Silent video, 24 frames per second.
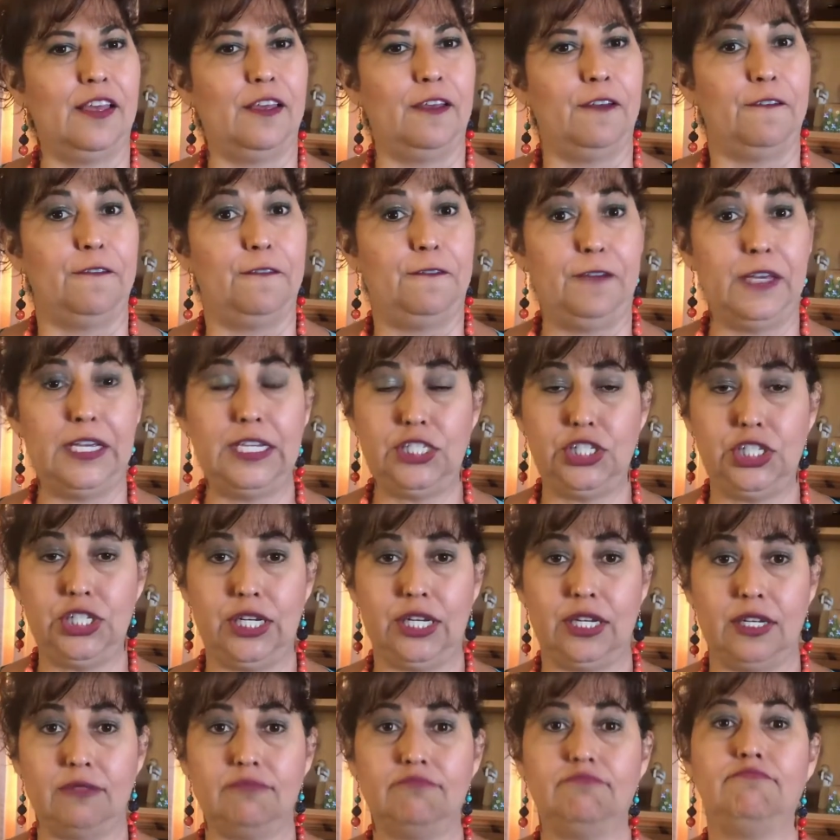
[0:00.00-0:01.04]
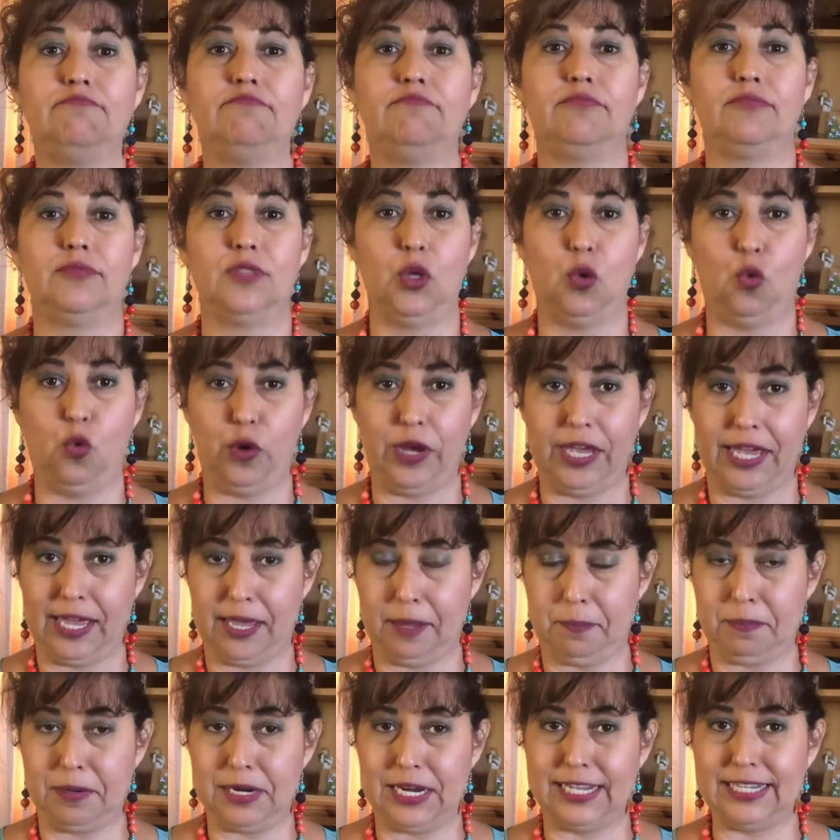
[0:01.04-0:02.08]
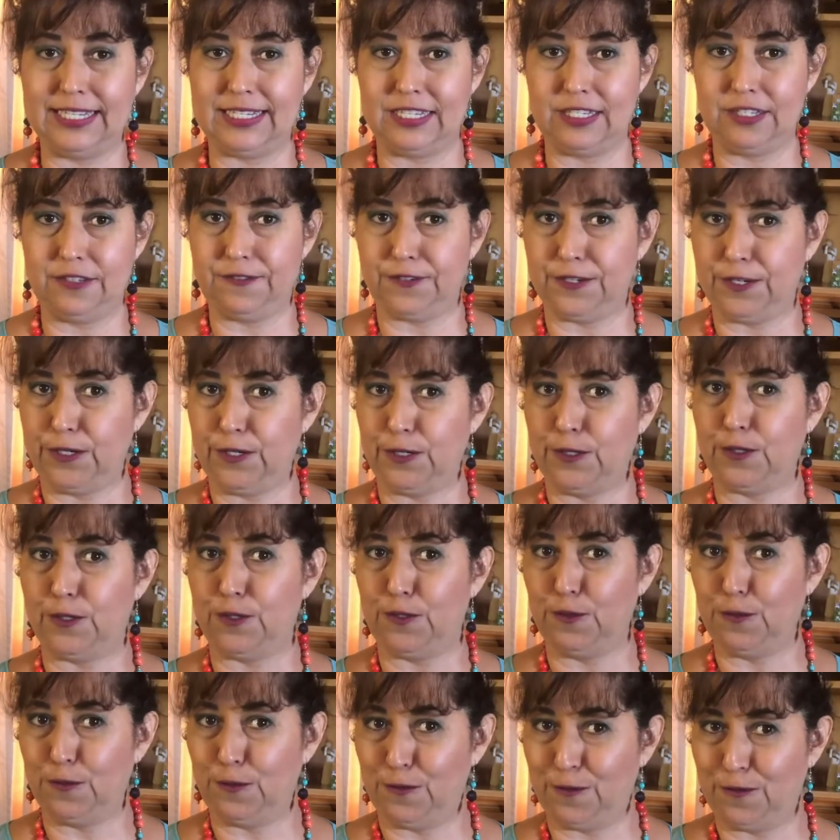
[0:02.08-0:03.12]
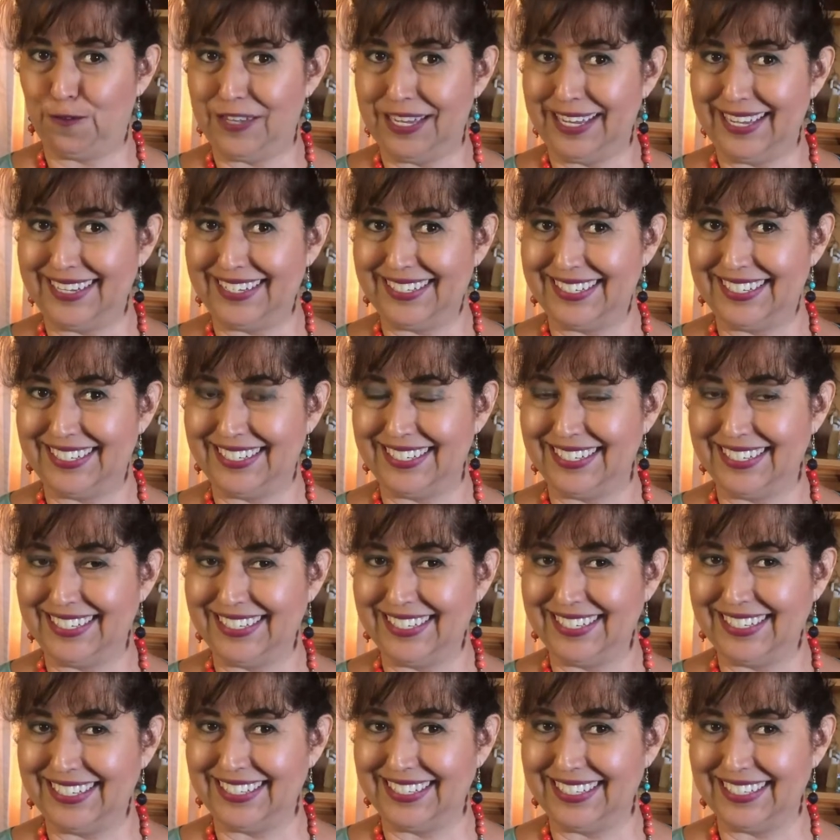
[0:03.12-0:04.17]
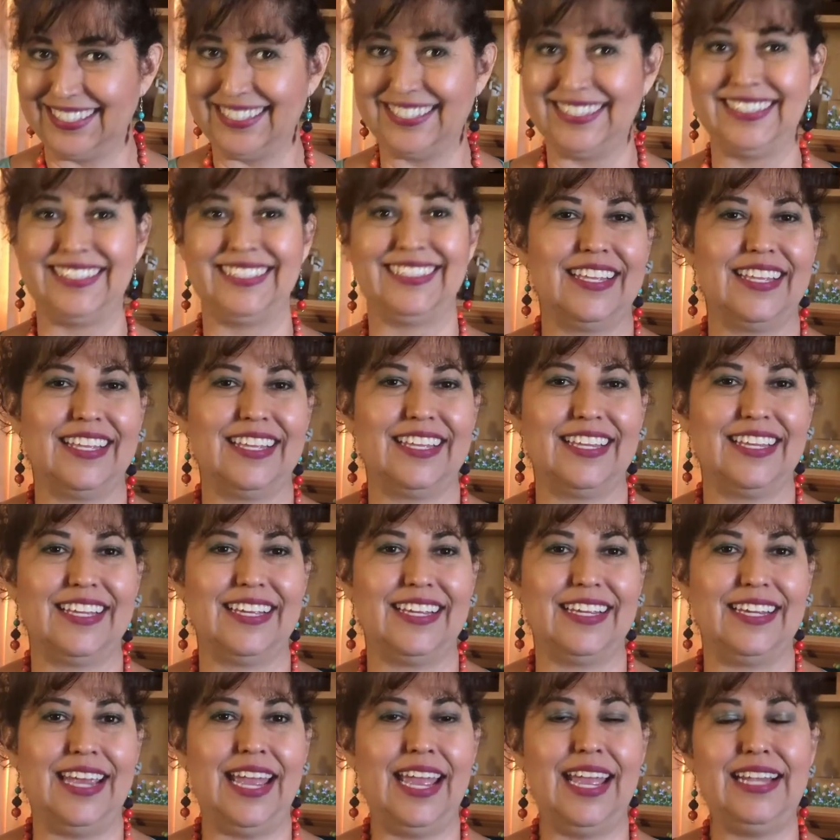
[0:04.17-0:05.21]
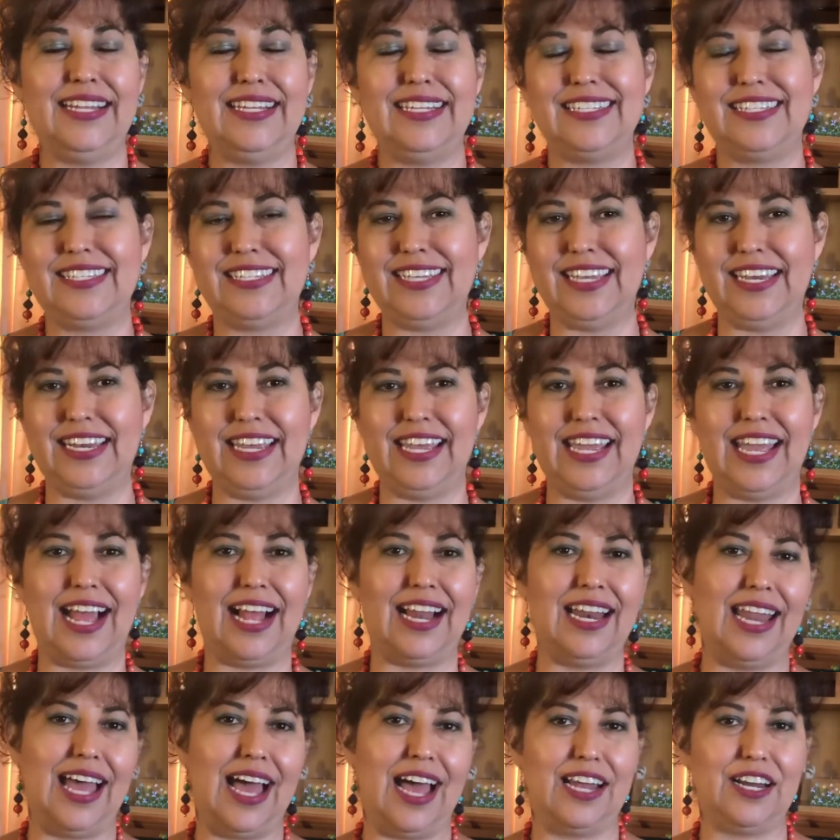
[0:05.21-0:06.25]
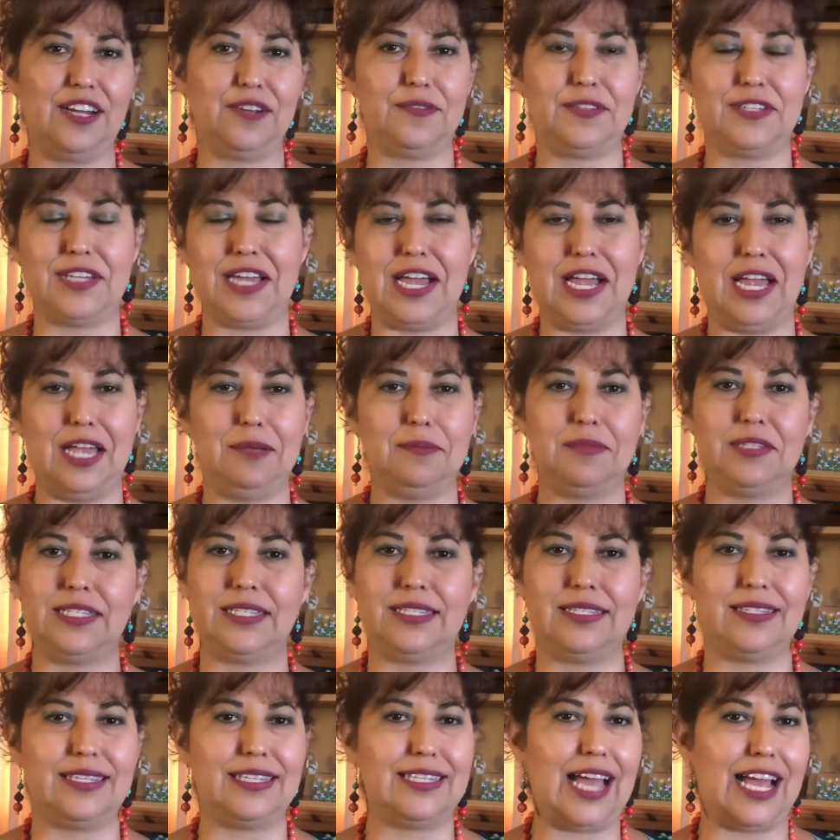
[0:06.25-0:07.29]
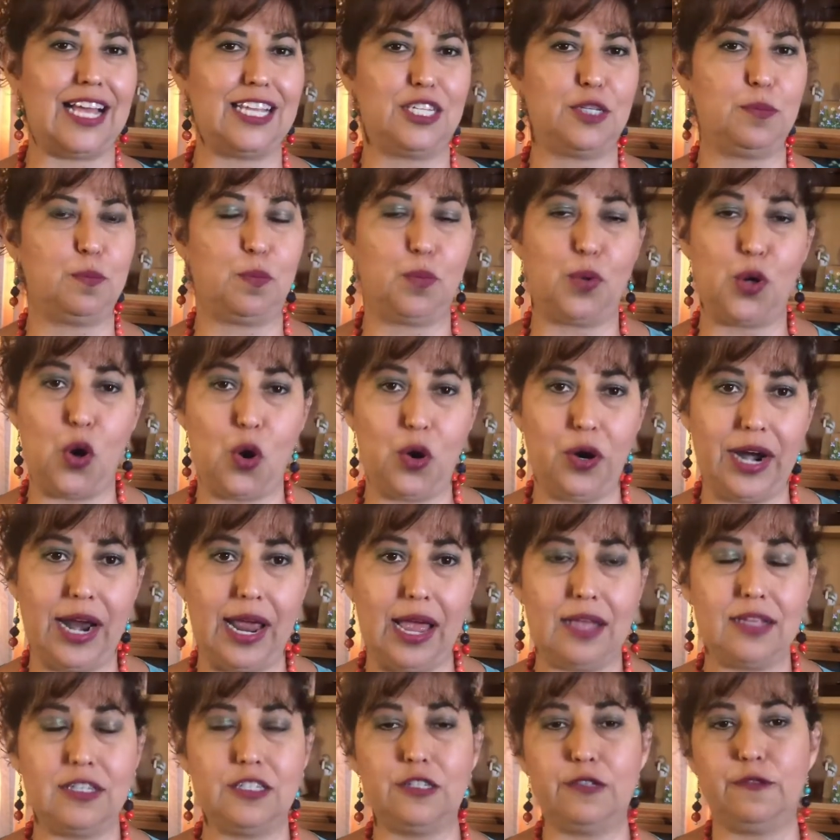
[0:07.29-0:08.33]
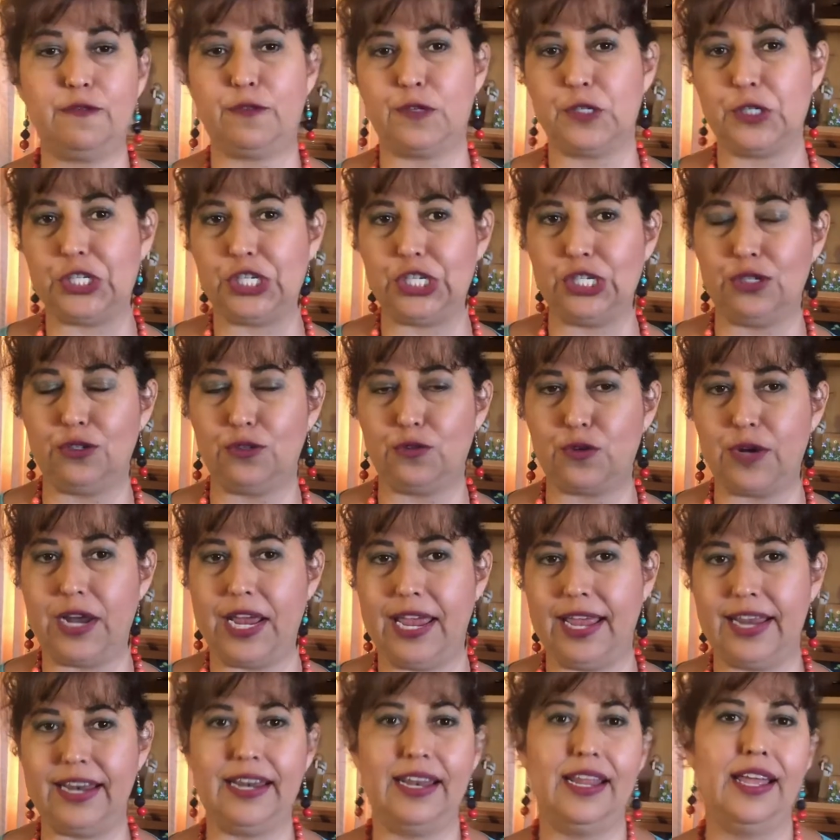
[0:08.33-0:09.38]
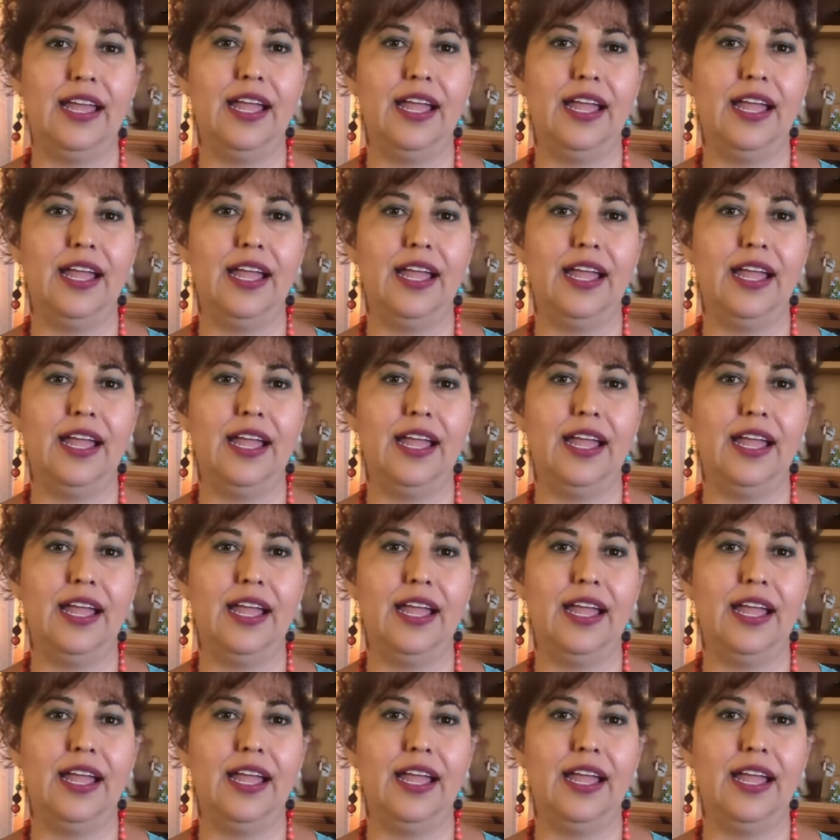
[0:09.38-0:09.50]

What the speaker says: Fishing. We have places for you to fish. And the city a lot of times does programs for children,